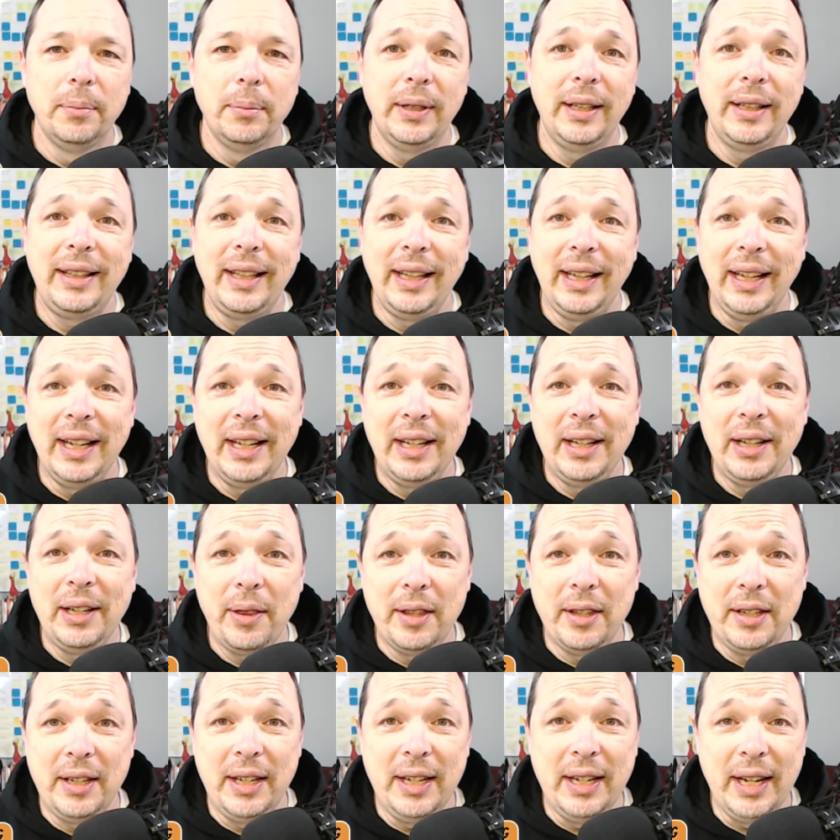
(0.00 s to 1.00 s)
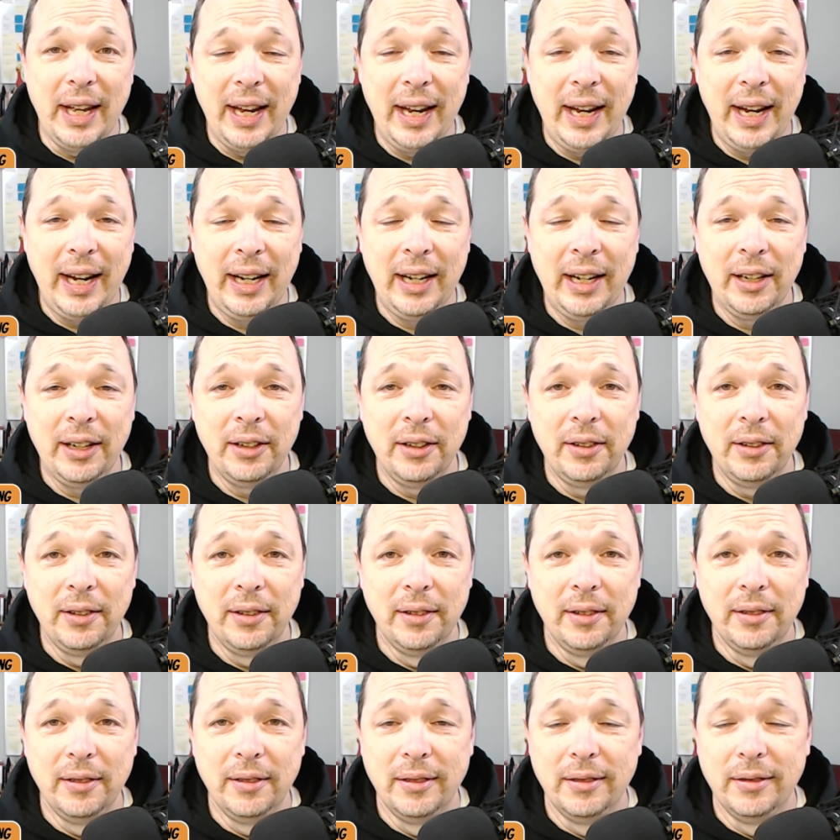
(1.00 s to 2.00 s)
But at the end of the day,
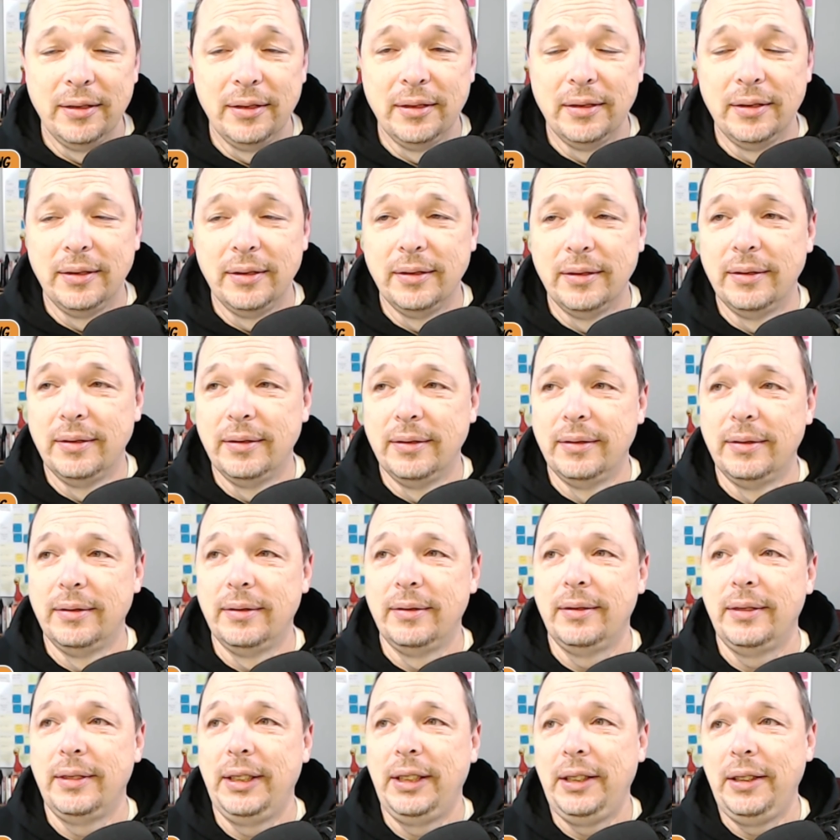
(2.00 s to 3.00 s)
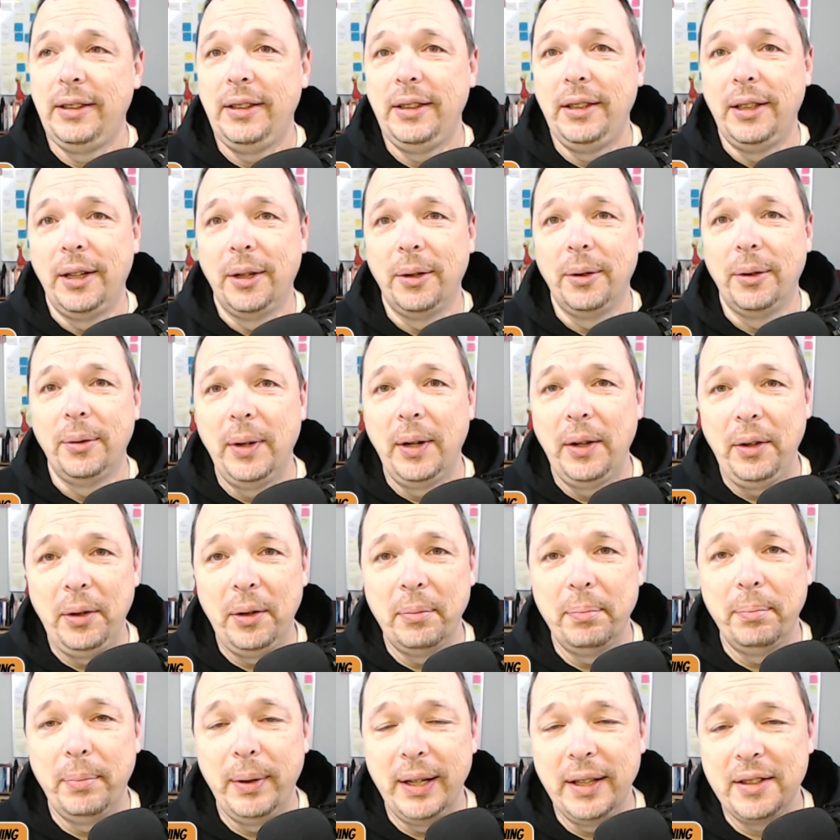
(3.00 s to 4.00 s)
you know, whether
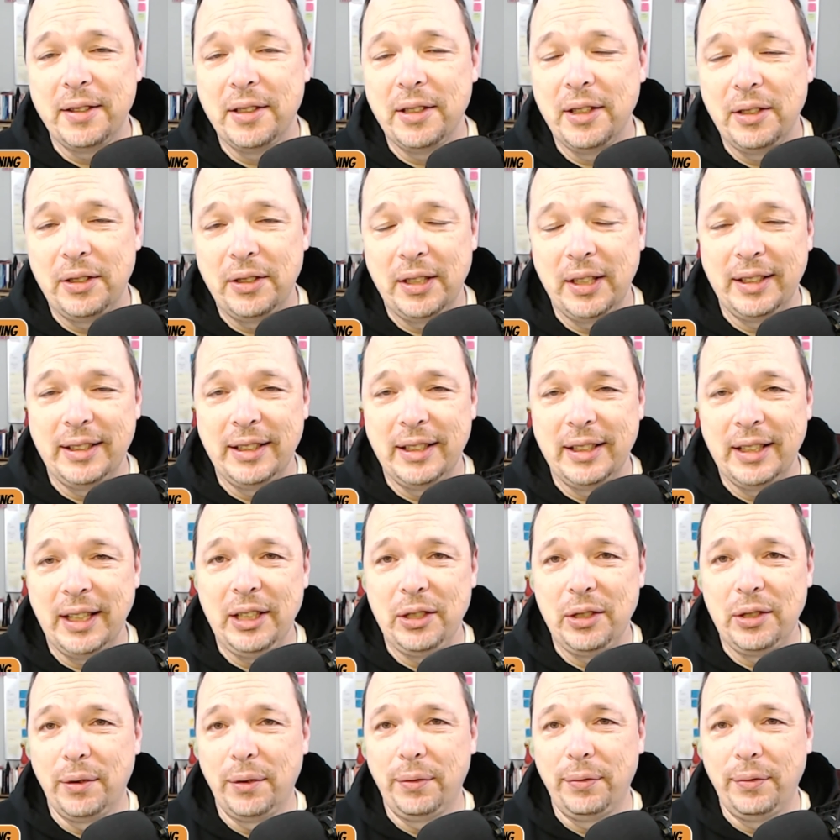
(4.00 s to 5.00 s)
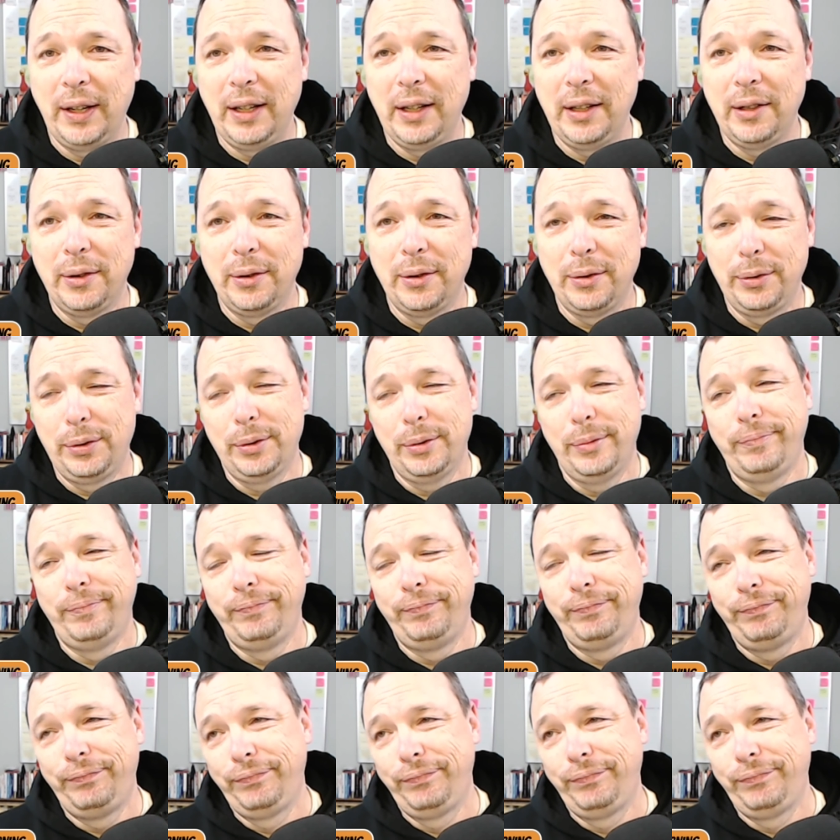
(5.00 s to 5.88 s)
your business succeeds or fails,